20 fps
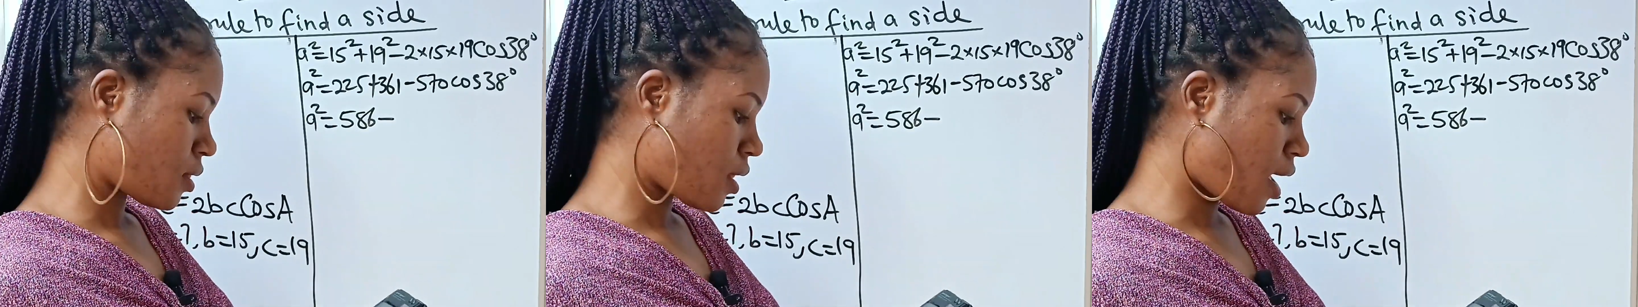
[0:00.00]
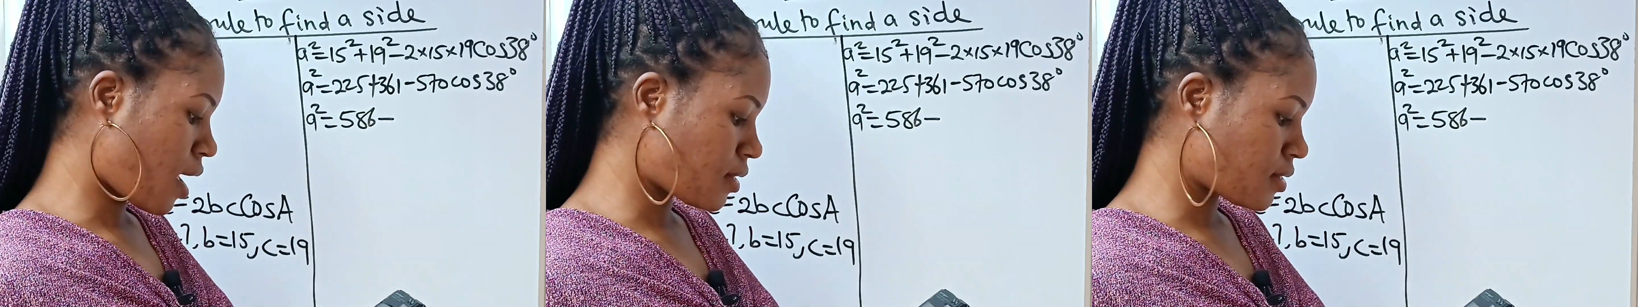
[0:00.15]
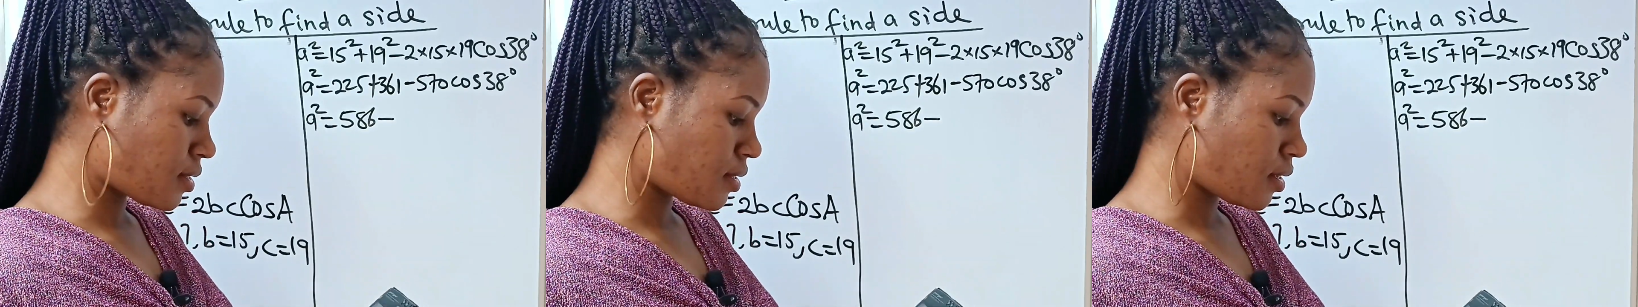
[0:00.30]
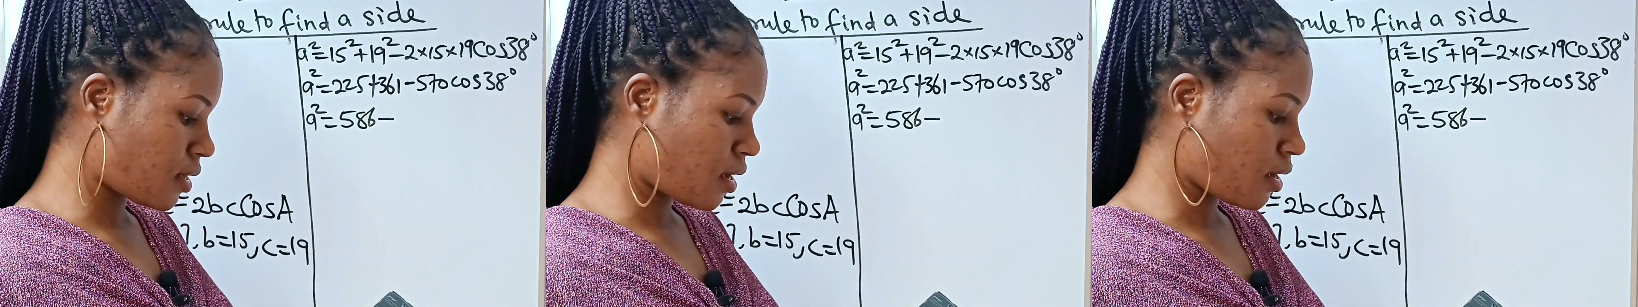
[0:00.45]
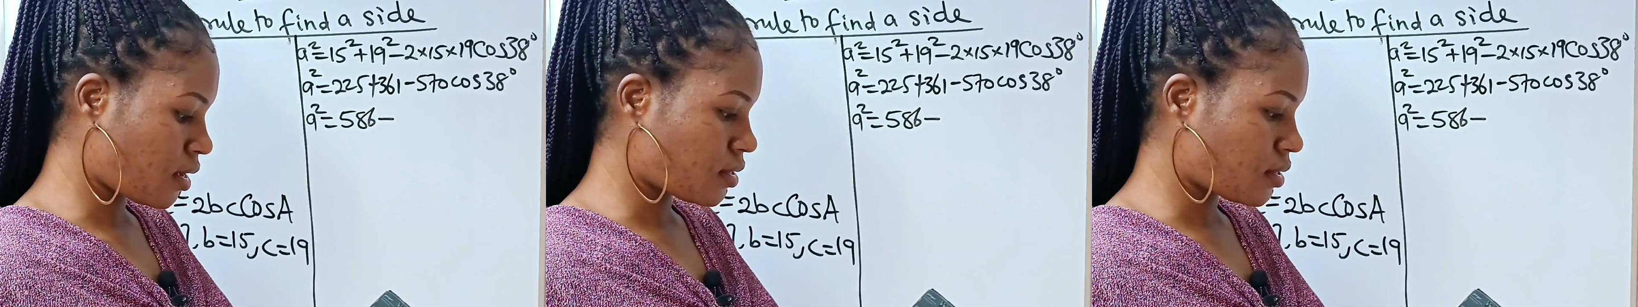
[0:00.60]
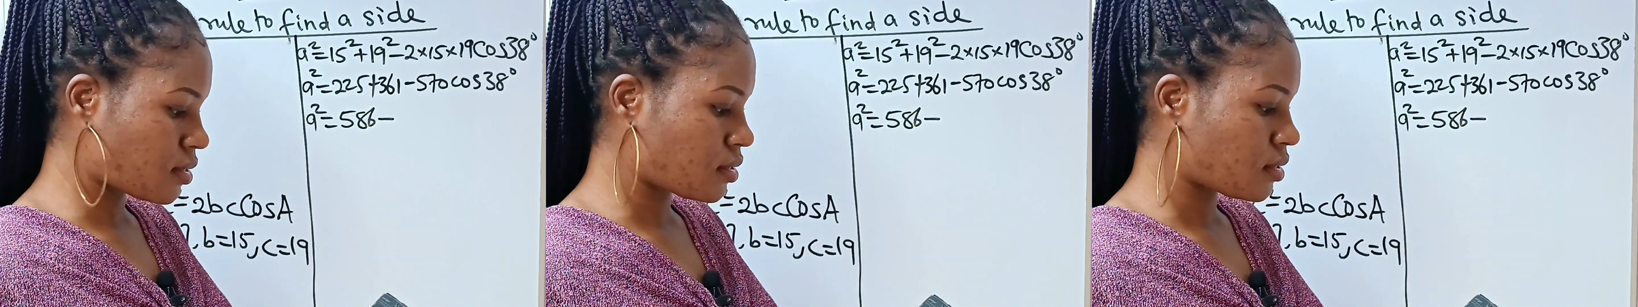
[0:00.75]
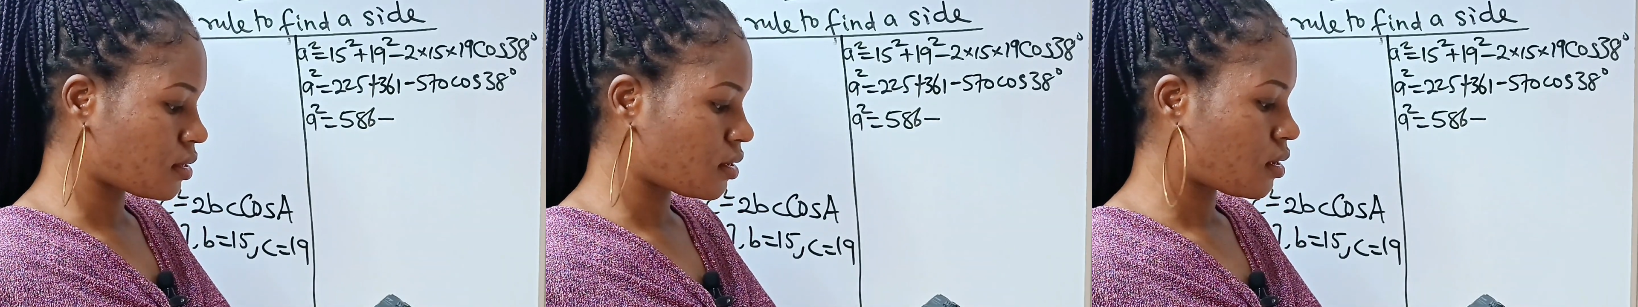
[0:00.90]

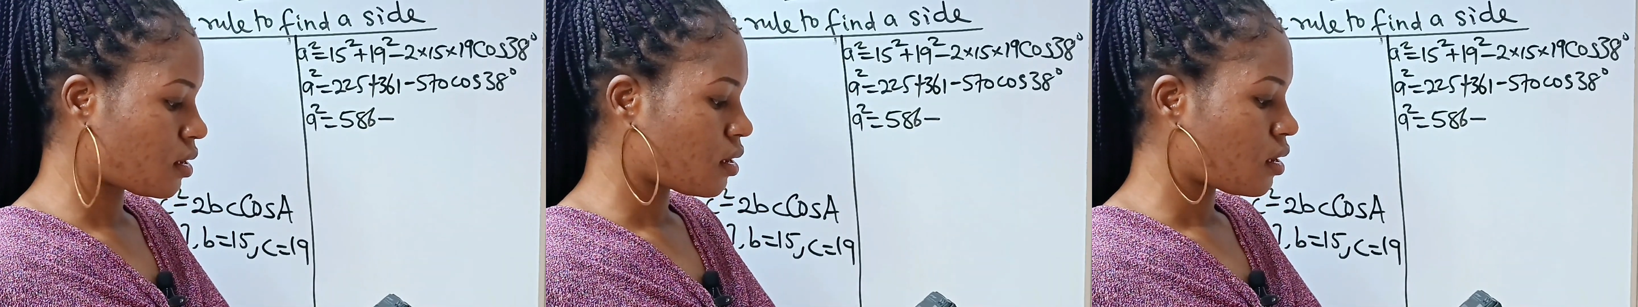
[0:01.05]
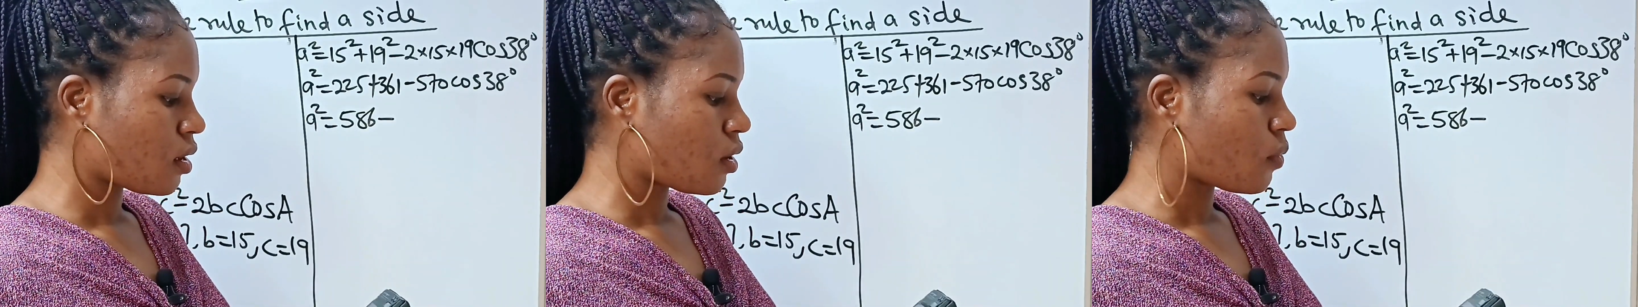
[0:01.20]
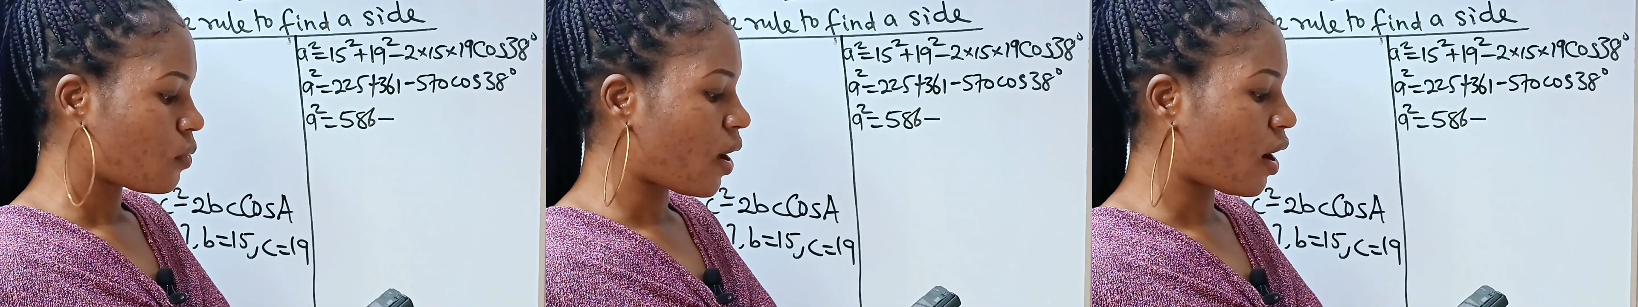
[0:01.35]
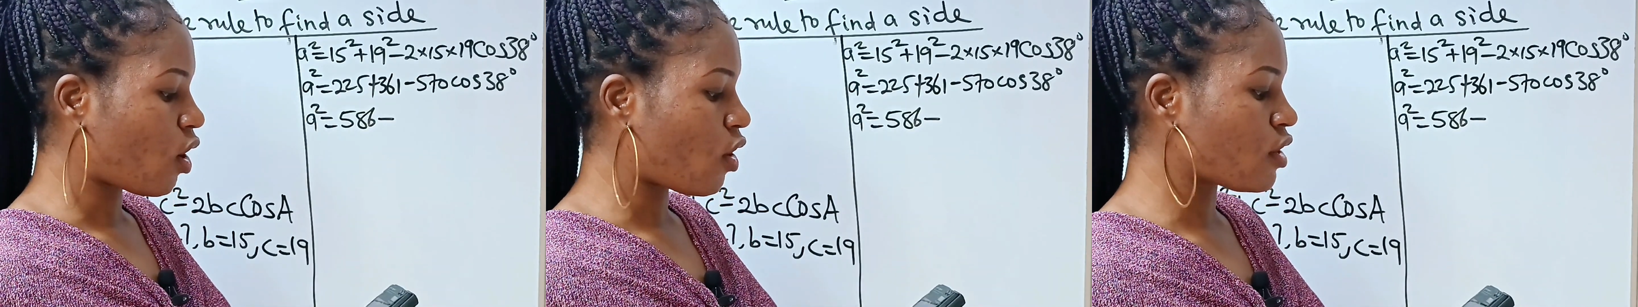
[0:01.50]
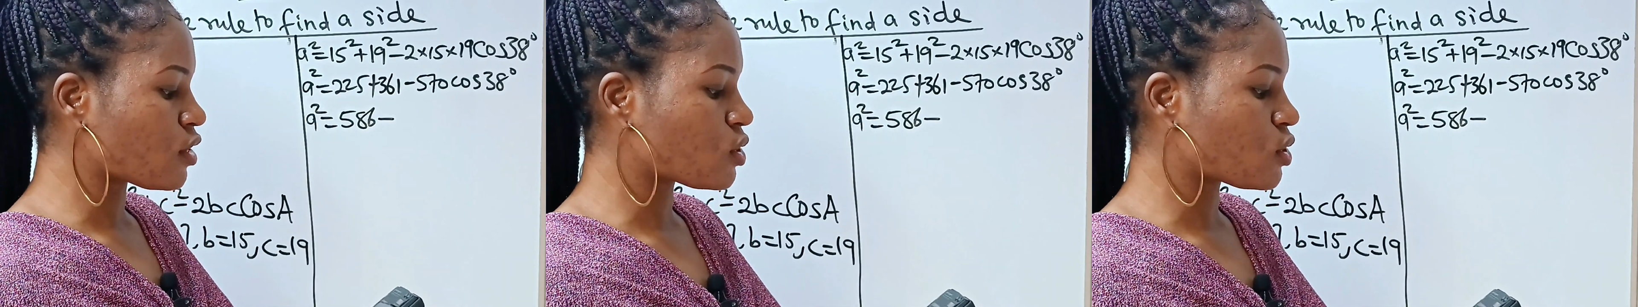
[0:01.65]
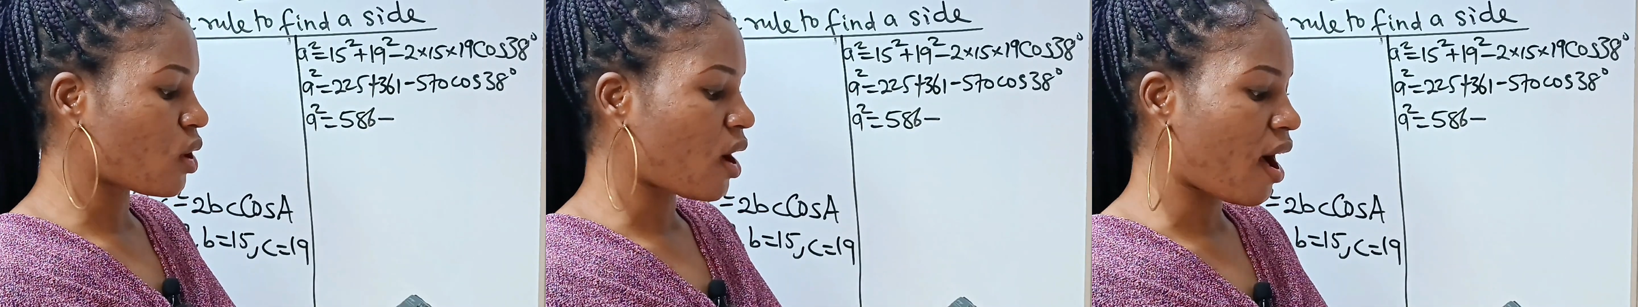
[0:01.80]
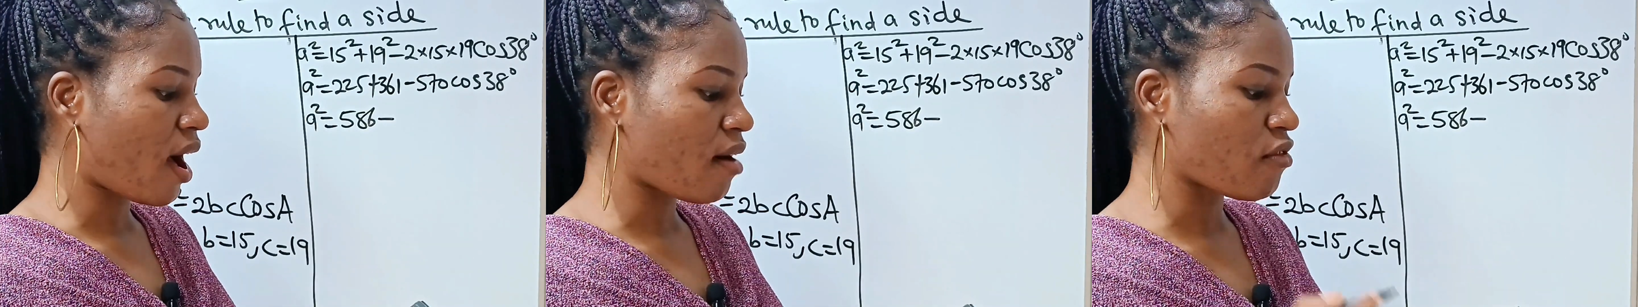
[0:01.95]
38 we are going
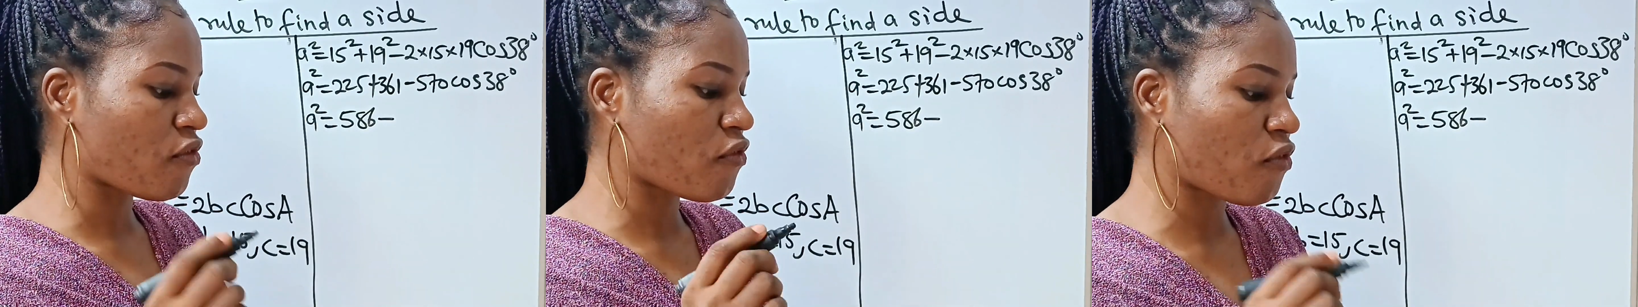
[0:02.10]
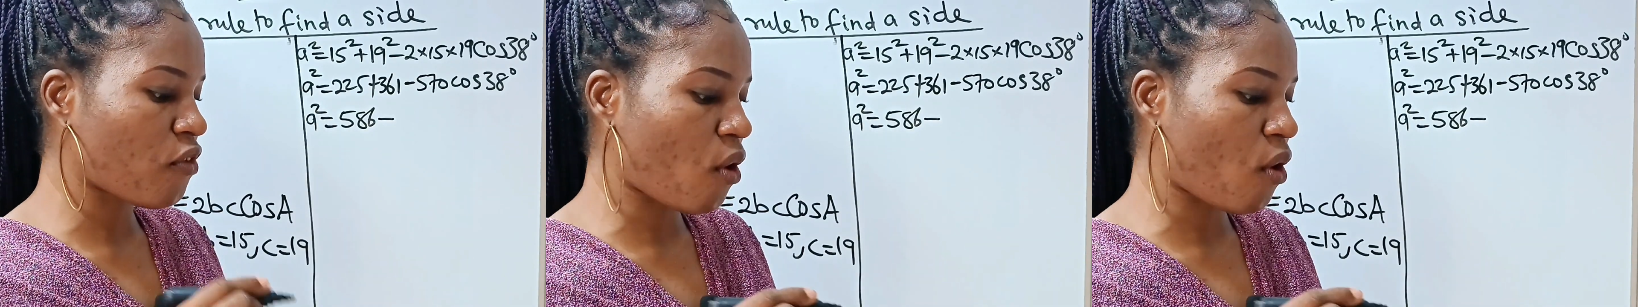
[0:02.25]
to have